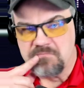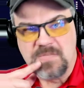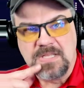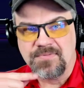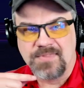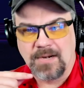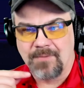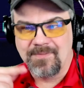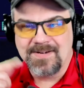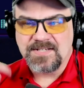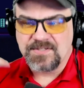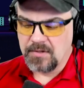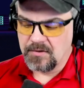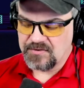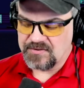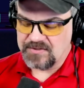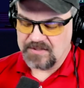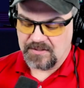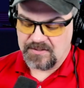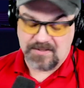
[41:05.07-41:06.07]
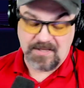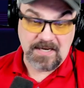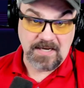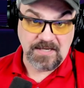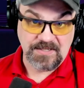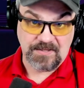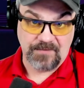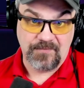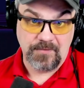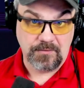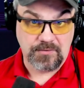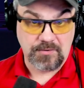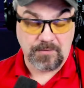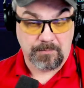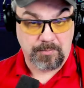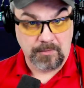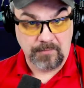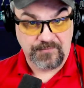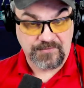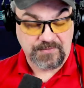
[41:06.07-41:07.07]
there is no such thing as a
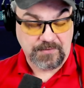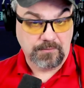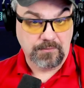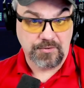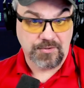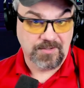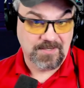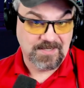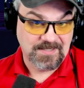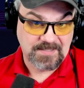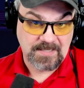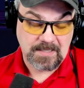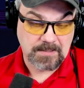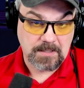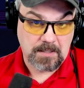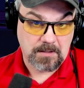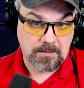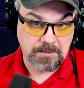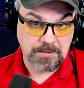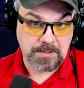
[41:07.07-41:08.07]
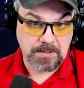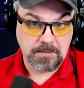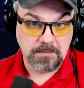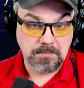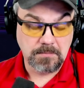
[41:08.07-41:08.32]
future-proof solution in technology.